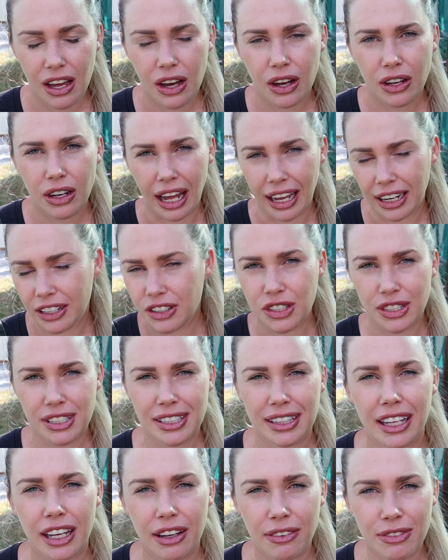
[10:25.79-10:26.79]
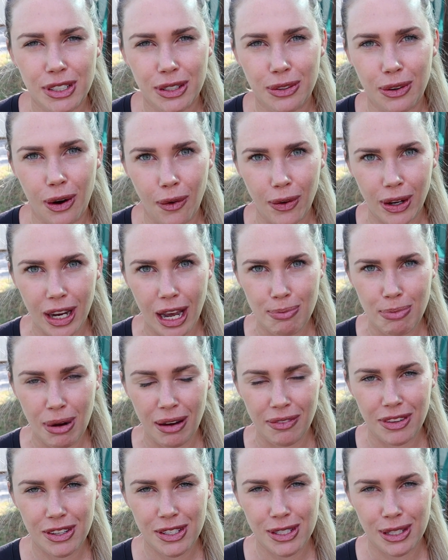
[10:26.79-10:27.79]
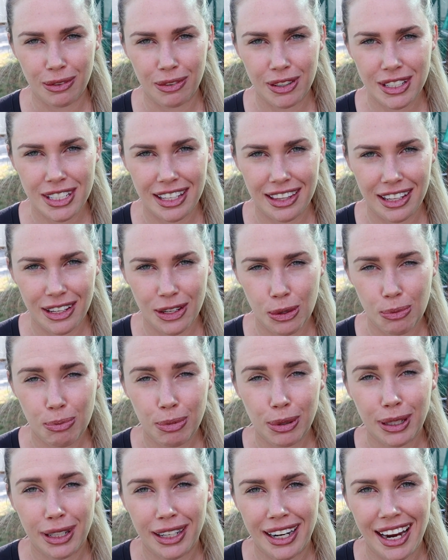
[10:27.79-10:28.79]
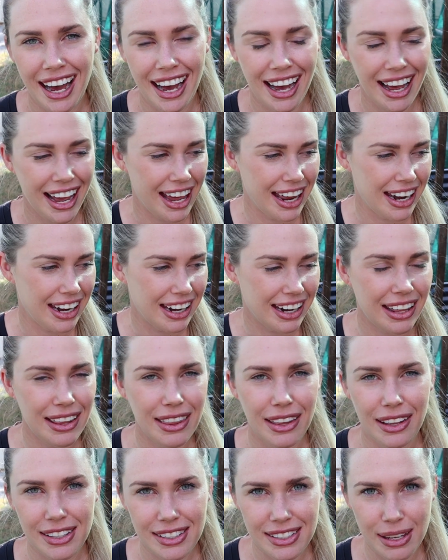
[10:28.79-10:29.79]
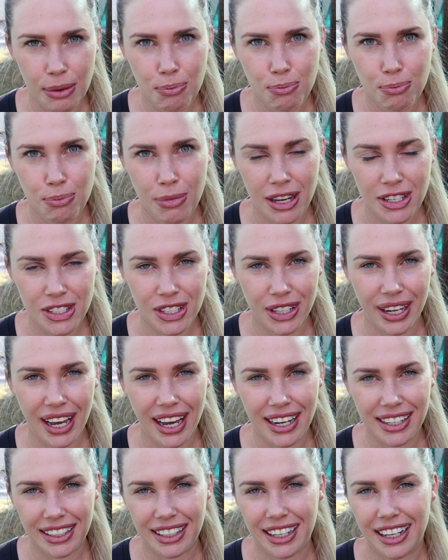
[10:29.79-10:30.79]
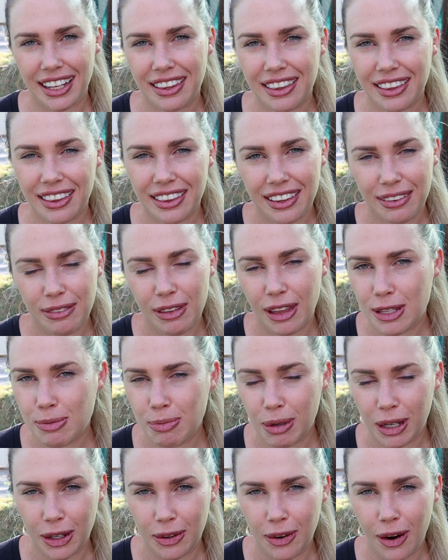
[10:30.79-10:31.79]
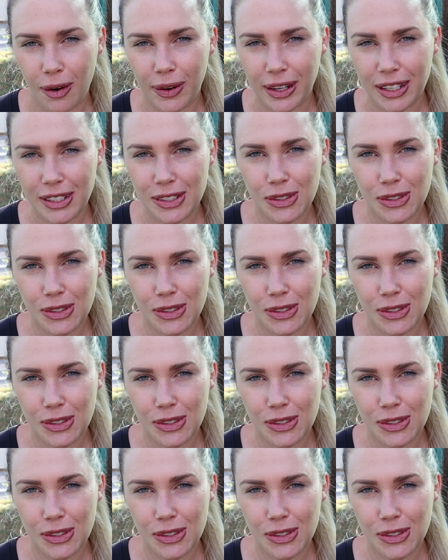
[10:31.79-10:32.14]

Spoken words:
like just leaves are growing above the surface, and then you pull it out and there's magic underneath that's been growing.